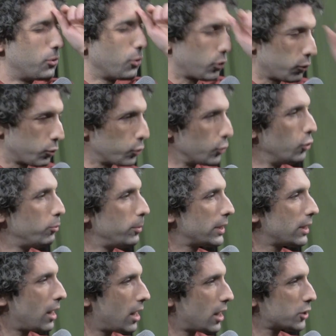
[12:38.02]
her room
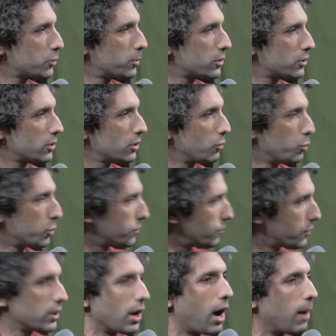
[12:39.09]
in the hospice was
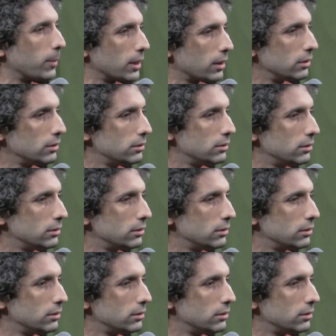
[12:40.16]
phenomenal.